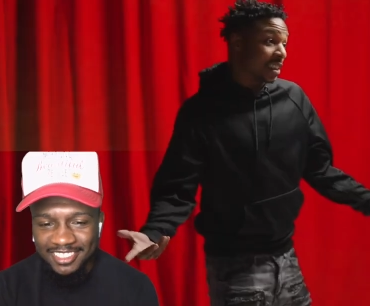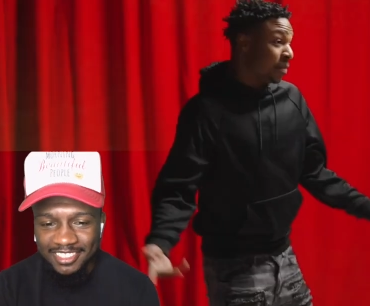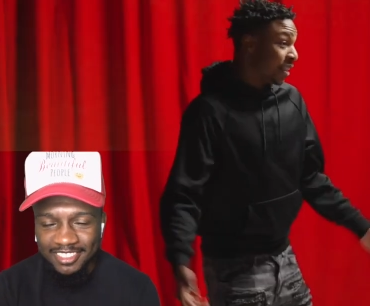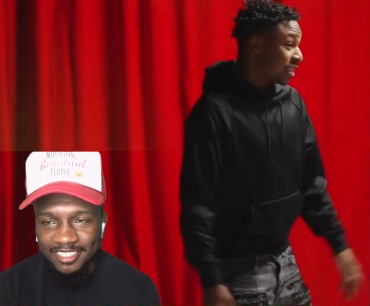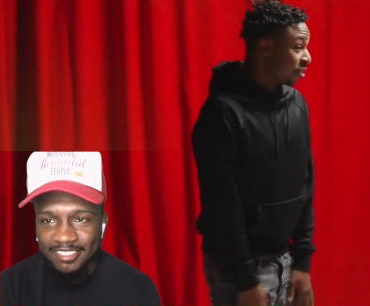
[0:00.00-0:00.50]
Speaker 1: just
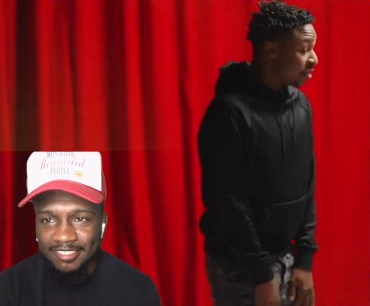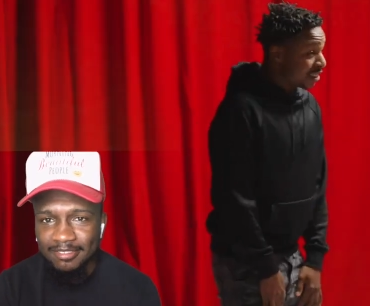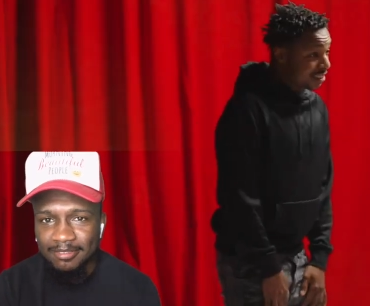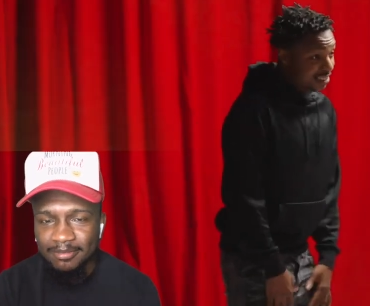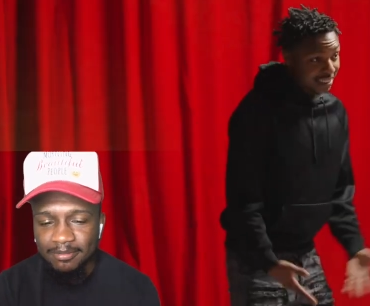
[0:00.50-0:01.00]
depends on
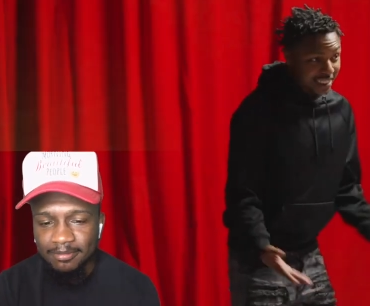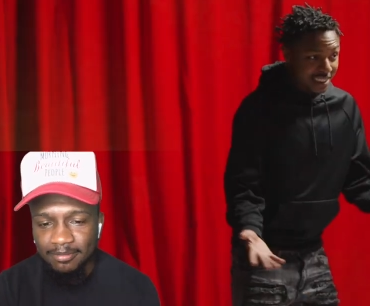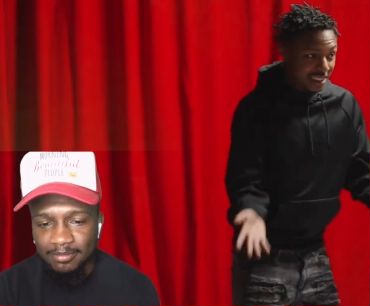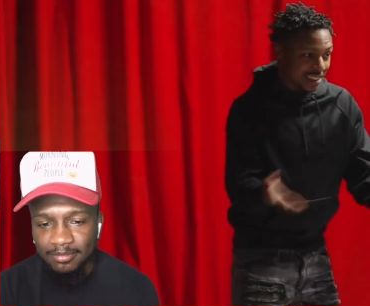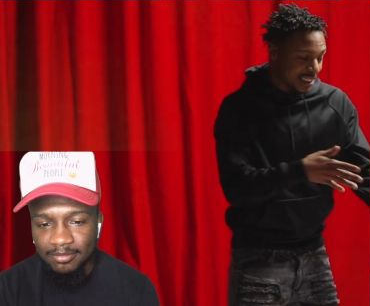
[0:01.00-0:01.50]
the,
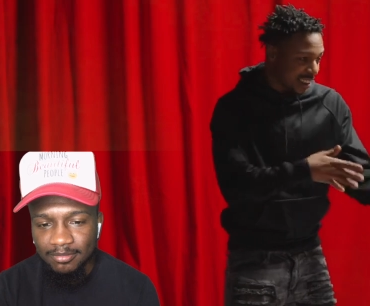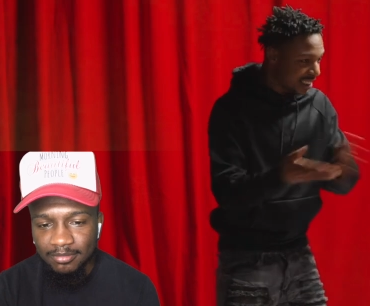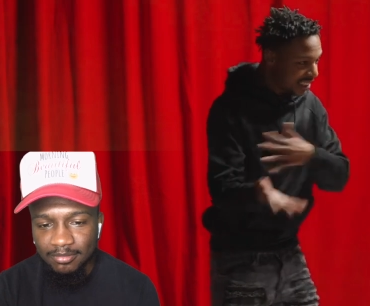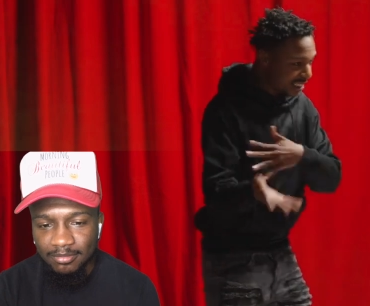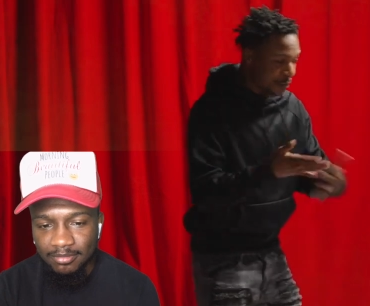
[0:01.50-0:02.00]
it's
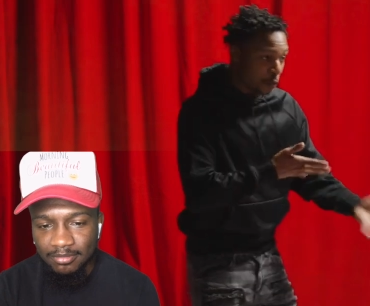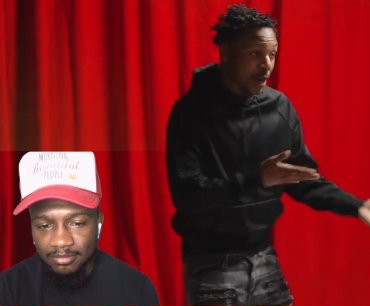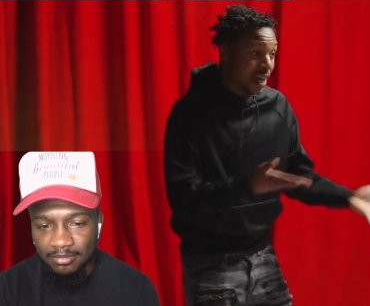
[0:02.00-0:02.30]
different